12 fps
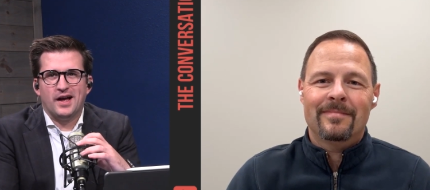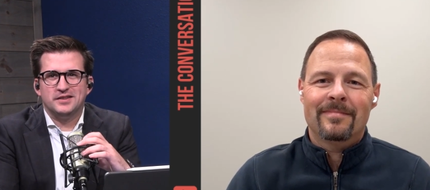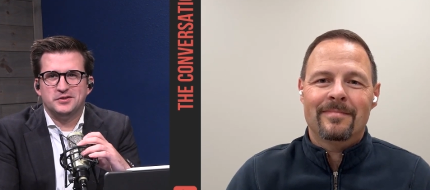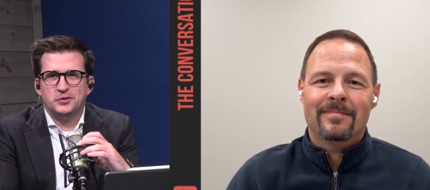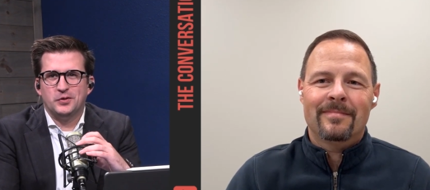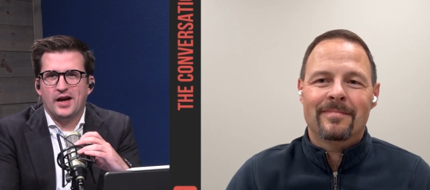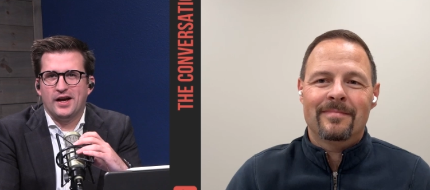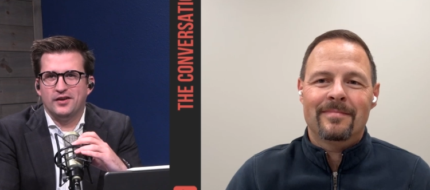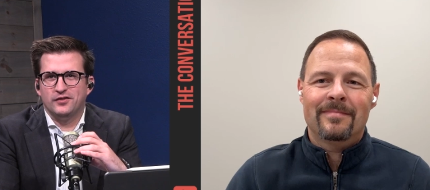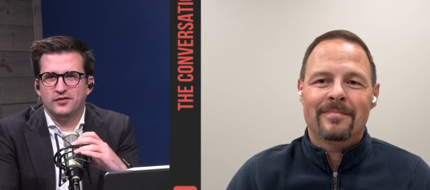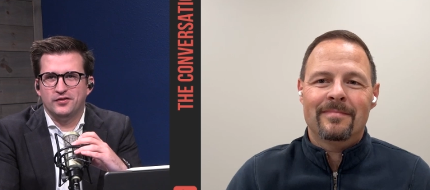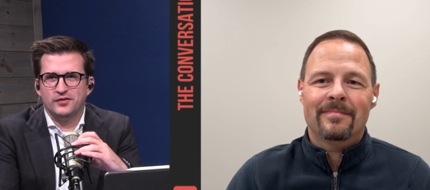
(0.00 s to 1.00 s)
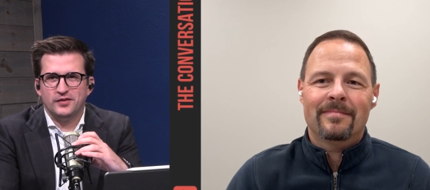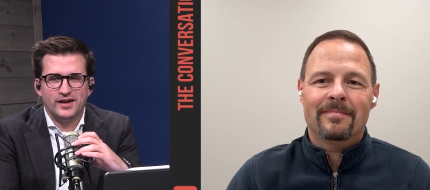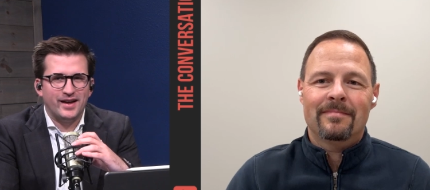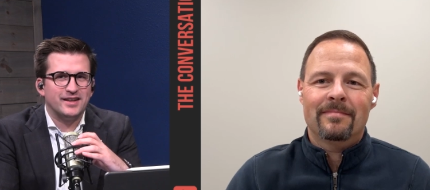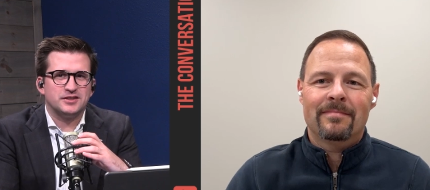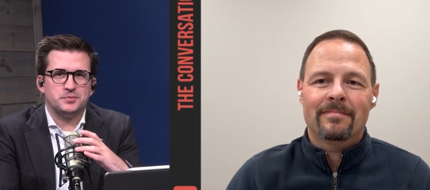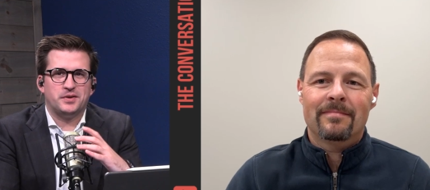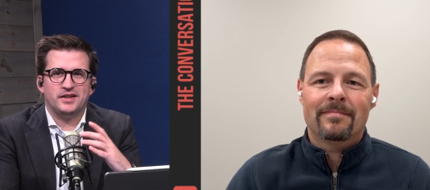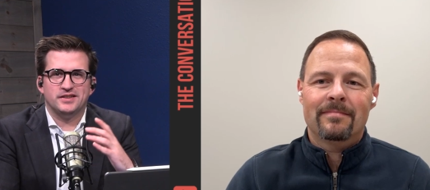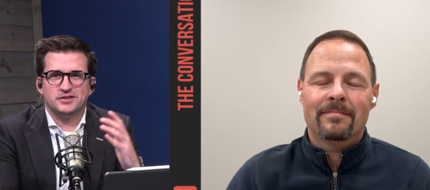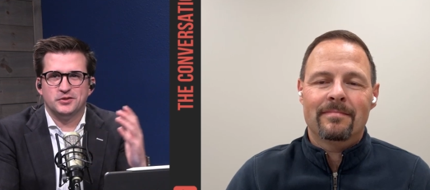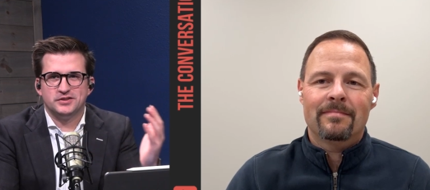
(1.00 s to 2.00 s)
Speaker 1: as you have
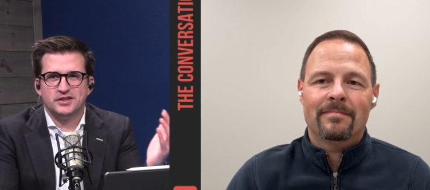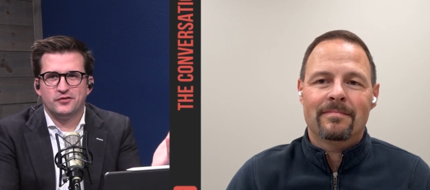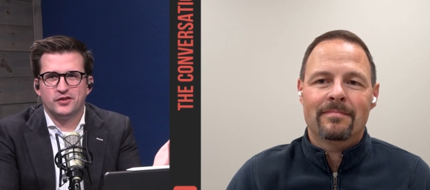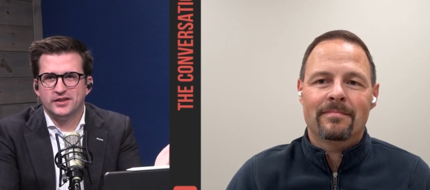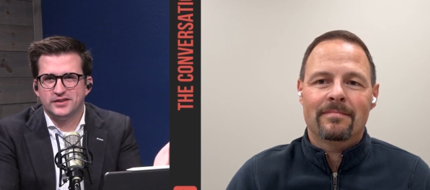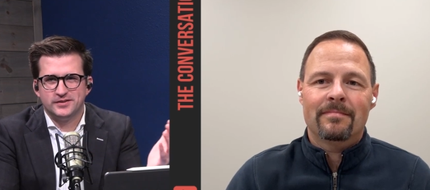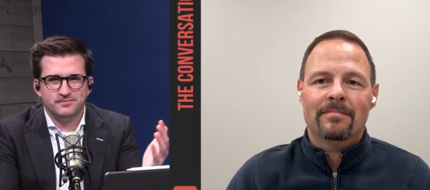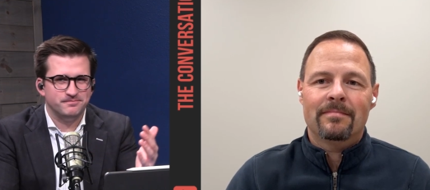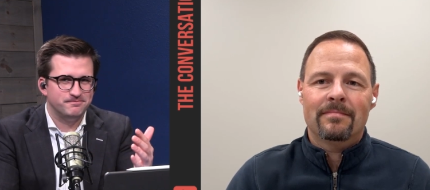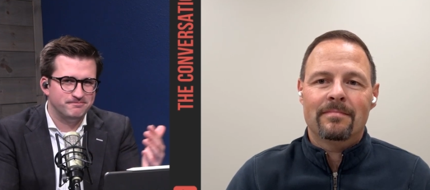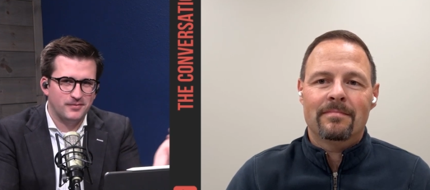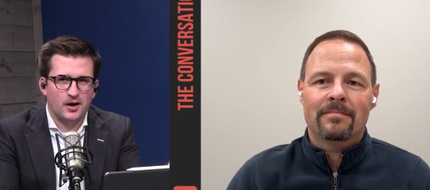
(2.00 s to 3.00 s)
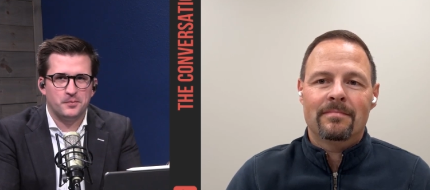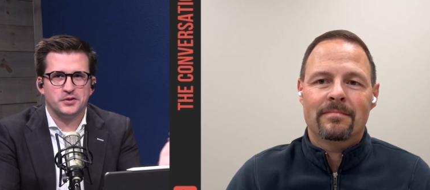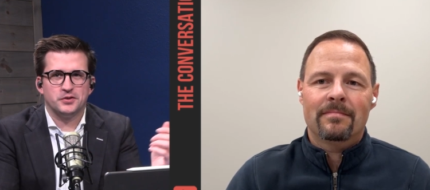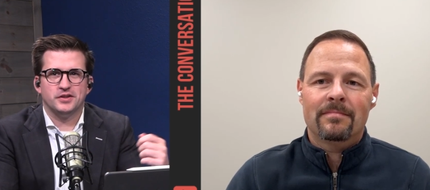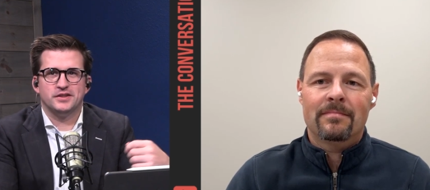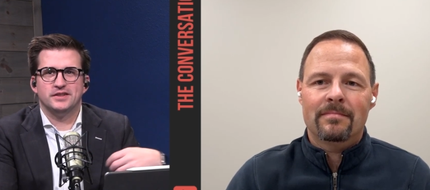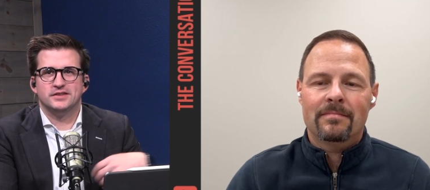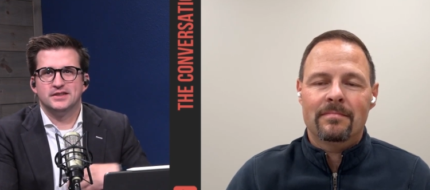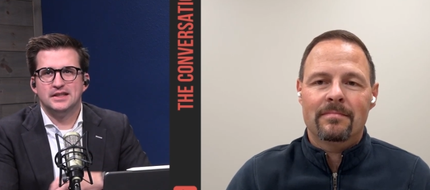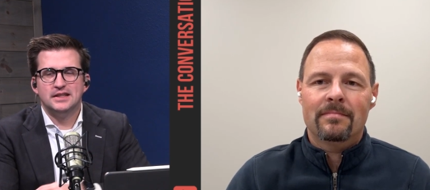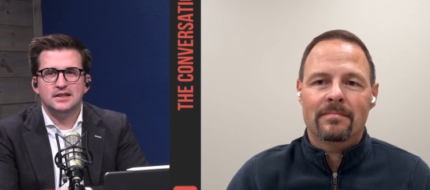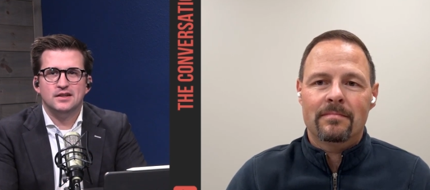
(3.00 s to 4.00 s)
experienced those different opportunities,
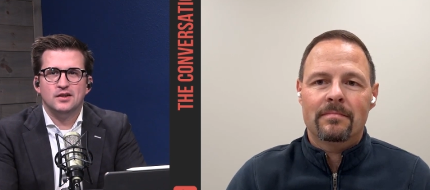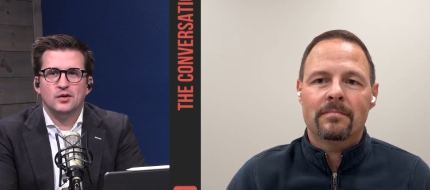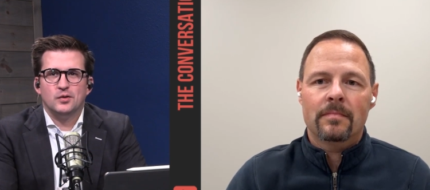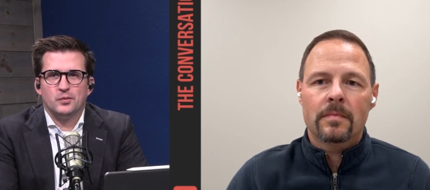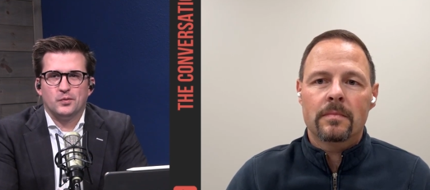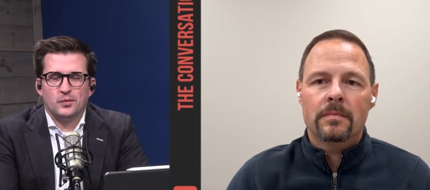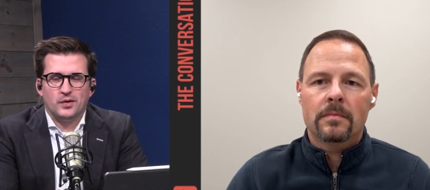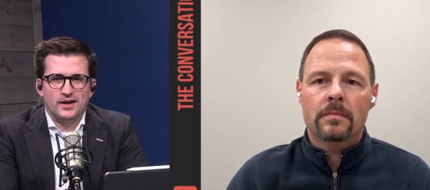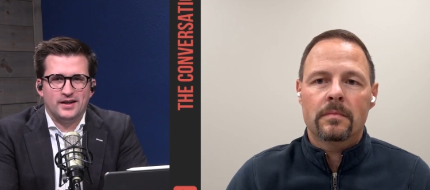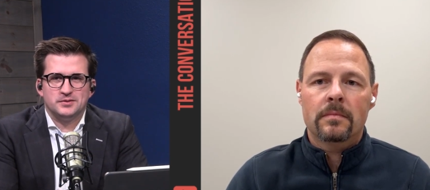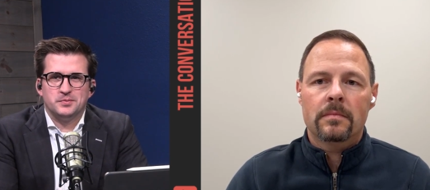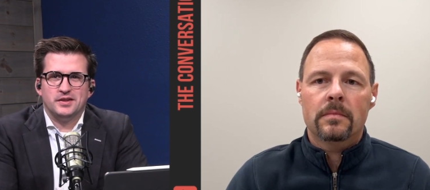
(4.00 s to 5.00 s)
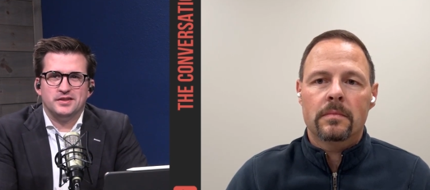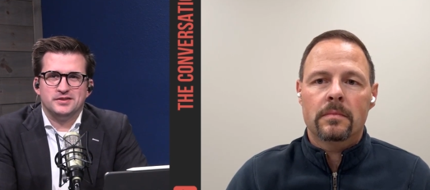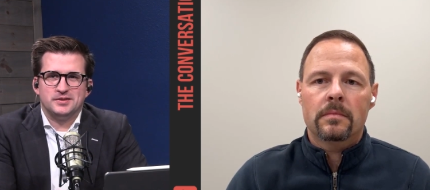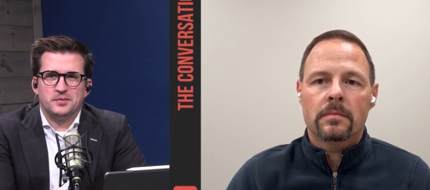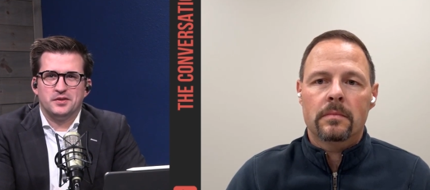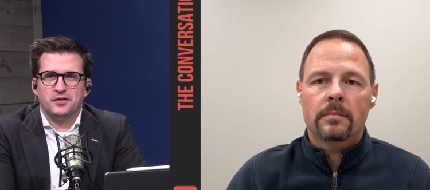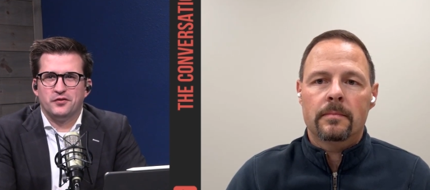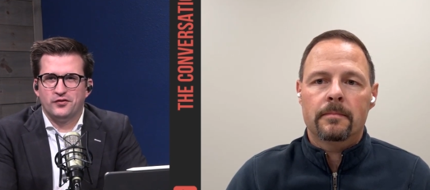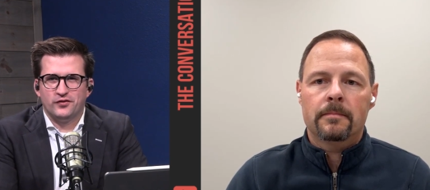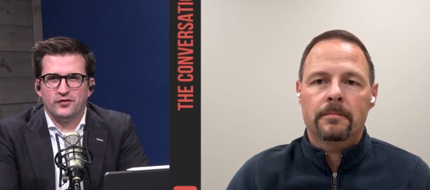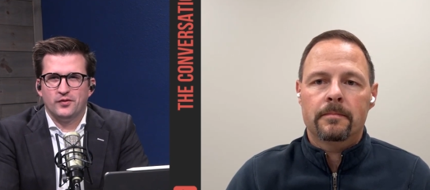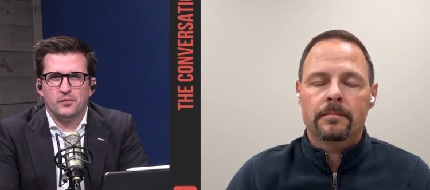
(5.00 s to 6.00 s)
what has been some of the
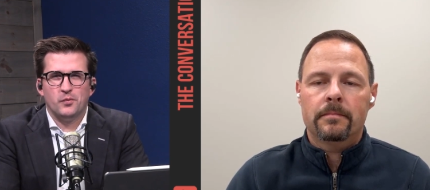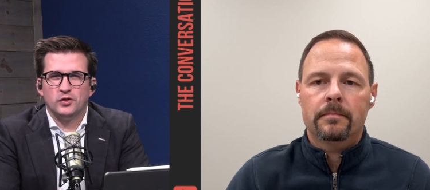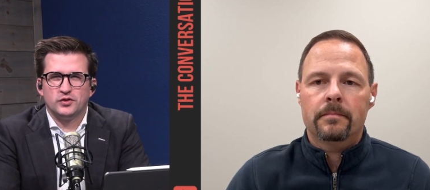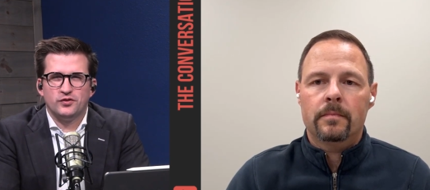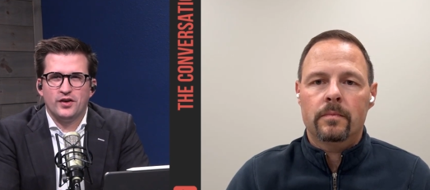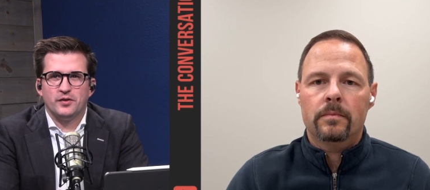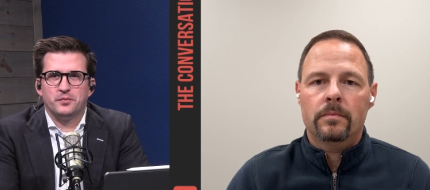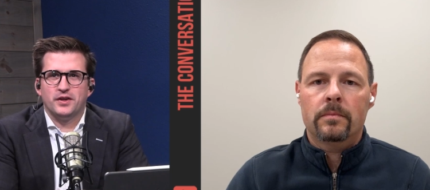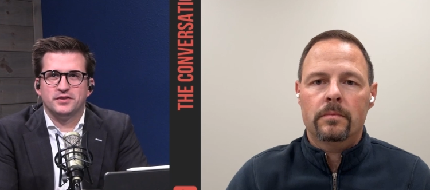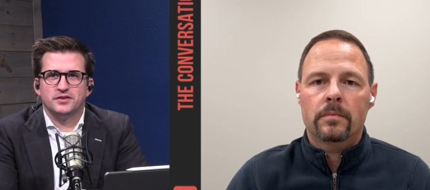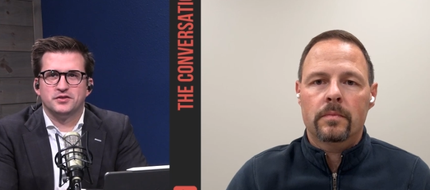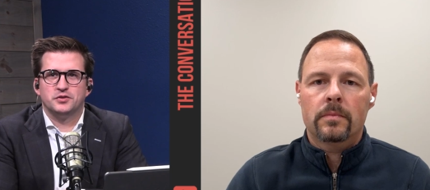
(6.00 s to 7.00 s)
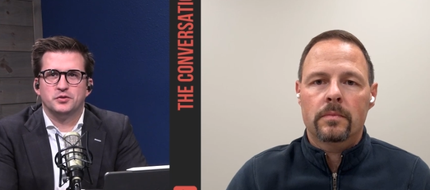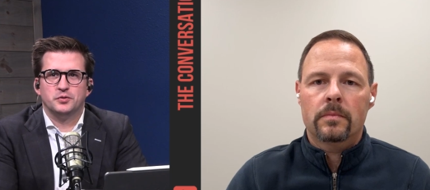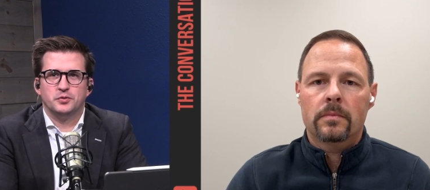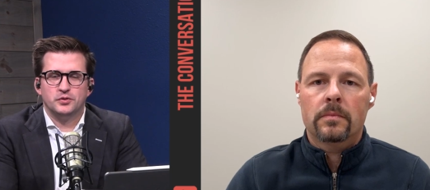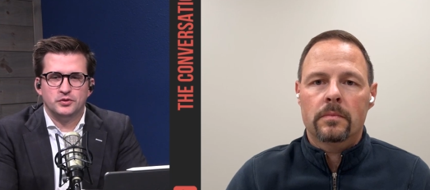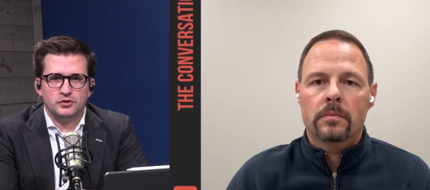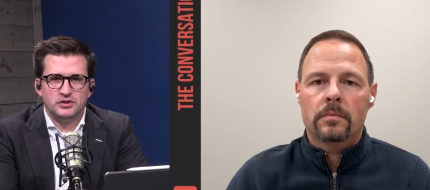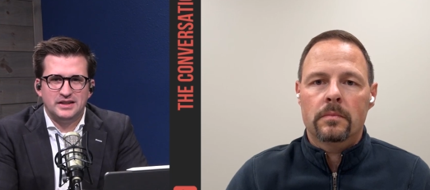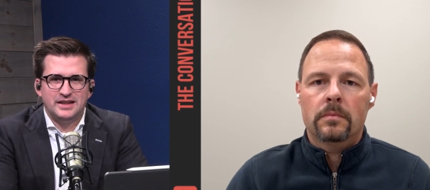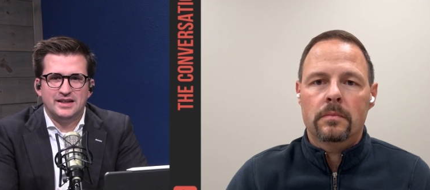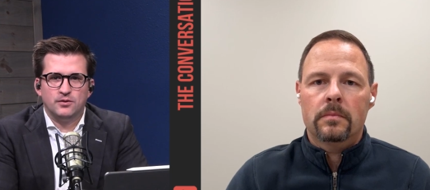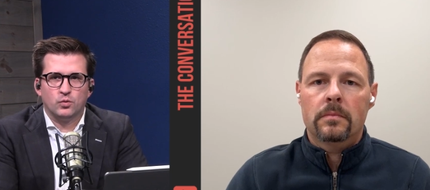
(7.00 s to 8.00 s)
most favorite places to
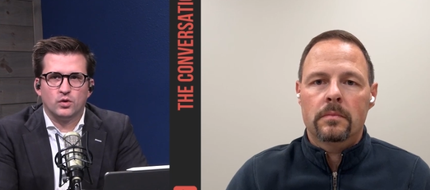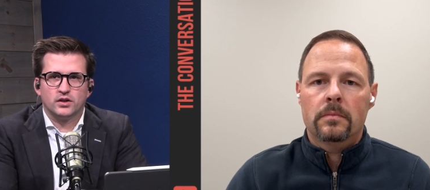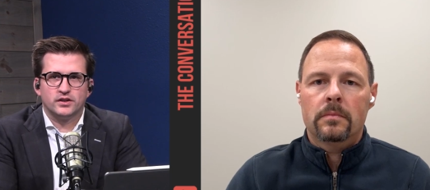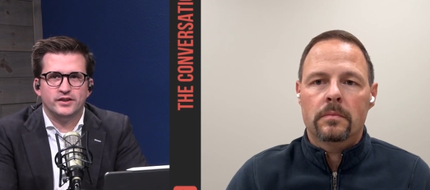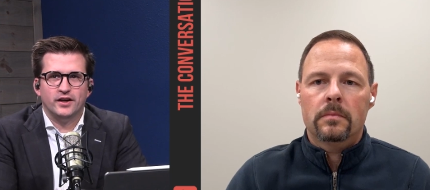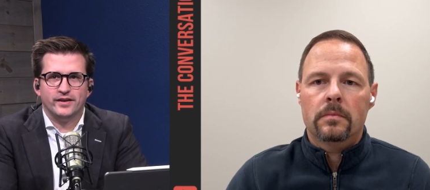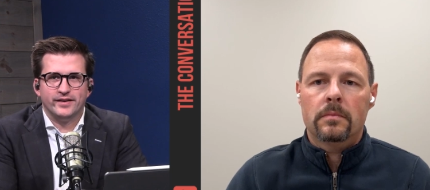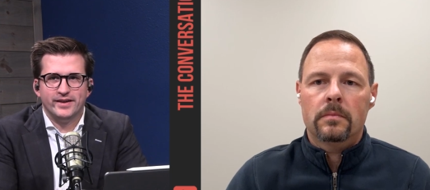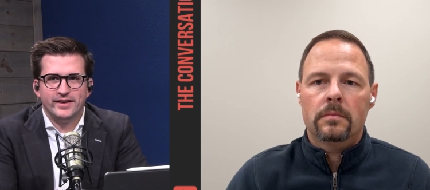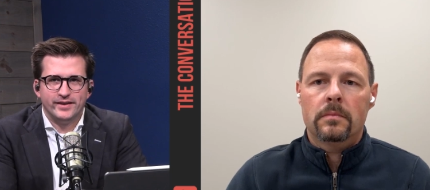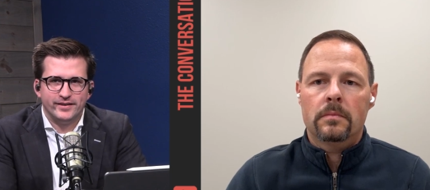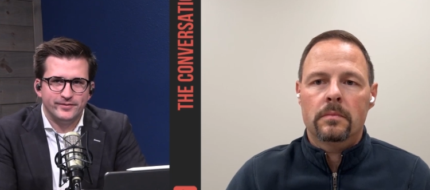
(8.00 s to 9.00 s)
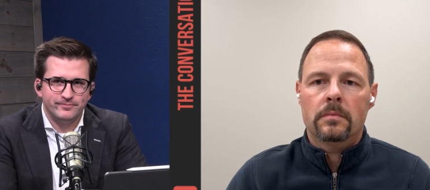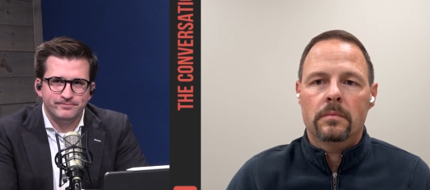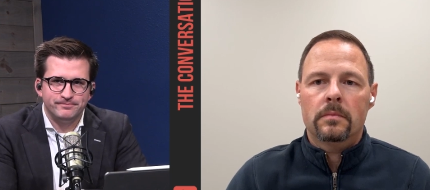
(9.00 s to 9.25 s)
get work done in?